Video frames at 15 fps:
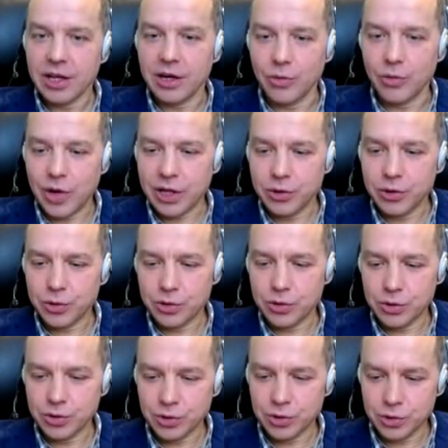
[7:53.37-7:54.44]
uh, while to,
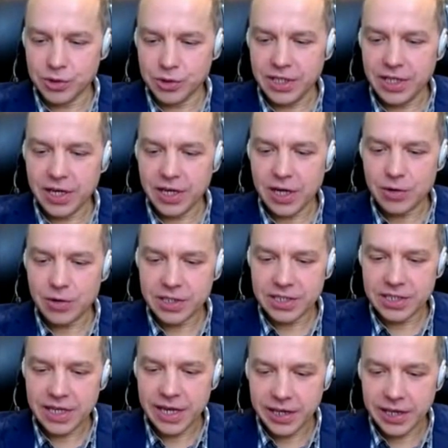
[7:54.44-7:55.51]
to, to, to see how
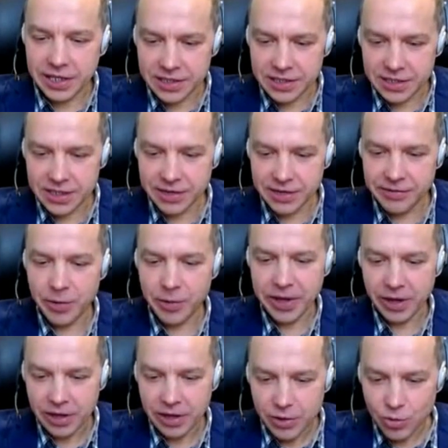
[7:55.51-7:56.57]
society is
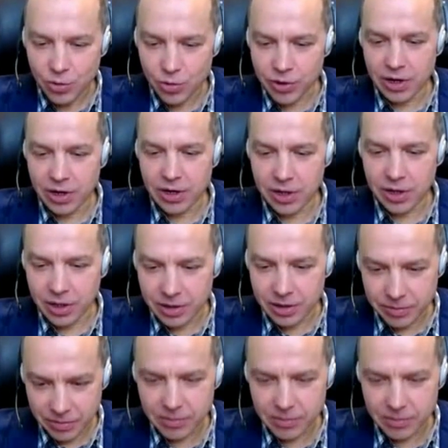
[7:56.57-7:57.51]
developing or uh,